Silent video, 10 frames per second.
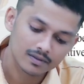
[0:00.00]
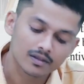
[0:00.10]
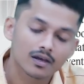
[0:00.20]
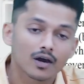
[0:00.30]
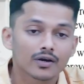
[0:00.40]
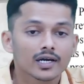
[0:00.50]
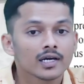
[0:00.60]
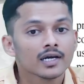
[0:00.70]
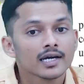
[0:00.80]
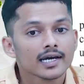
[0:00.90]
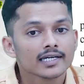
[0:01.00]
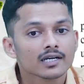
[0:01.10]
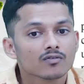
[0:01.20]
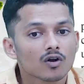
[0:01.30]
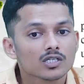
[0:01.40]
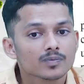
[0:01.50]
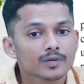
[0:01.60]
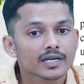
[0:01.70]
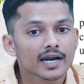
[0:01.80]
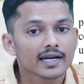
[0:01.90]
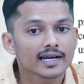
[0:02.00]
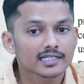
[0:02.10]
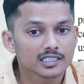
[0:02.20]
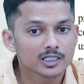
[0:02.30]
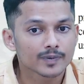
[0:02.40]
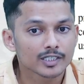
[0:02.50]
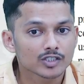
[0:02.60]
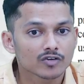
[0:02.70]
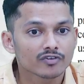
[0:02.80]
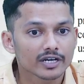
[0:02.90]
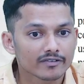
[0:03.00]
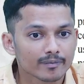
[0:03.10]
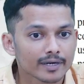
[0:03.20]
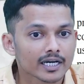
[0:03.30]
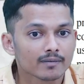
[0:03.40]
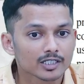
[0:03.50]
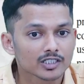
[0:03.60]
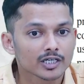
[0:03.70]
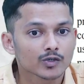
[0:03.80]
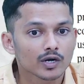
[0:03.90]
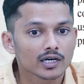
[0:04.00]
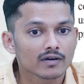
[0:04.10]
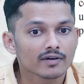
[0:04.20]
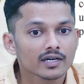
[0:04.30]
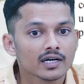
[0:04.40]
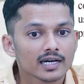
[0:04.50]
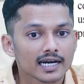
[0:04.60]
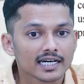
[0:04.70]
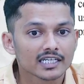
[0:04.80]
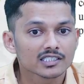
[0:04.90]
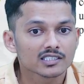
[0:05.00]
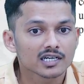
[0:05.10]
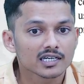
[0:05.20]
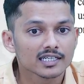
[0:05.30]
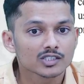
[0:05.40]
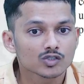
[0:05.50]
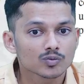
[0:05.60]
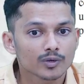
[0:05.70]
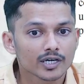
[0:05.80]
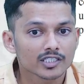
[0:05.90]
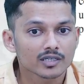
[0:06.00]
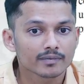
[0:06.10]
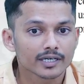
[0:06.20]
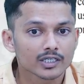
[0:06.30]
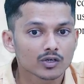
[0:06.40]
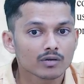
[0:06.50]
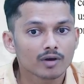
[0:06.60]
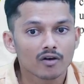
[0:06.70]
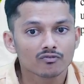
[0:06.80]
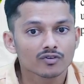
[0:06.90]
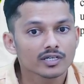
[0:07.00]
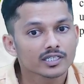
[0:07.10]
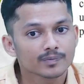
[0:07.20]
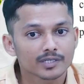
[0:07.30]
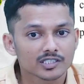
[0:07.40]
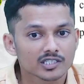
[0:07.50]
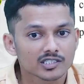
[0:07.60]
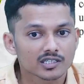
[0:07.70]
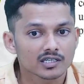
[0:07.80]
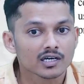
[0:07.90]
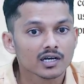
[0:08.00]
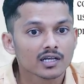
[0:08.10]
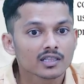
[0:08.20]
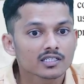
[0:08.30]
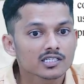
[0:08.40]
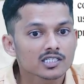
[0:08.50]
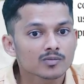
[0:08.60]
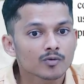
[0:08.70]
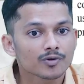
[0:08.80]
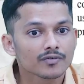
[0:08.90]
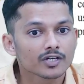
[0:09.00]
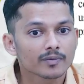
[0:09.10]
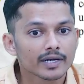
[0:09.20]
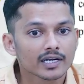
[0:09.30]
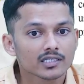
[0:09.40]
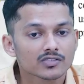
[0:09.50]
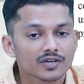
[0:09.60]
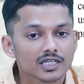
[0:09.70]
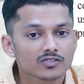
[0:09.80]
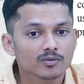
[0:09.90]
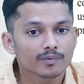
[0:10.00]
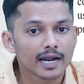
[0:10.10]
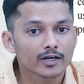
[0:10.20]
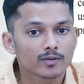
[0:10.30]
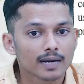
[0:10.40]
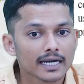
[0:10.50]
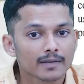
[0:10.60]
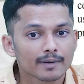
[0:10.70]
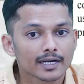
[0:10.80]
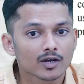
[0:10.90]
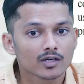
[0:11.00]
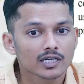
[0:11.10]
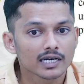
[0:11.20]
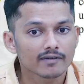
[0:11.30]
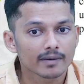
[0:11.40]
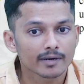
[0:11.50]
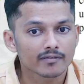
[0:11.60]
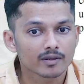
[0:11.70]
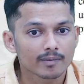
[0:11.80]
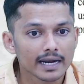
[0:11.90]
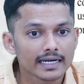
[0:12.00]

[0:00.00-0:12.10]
okay, it involves periodic inspection of equipment and machinery to uncover condition that leads to production breakdown and harmful depreciation. The system of preventive maintenance varies from plant to plant depending on the requirement of the plant.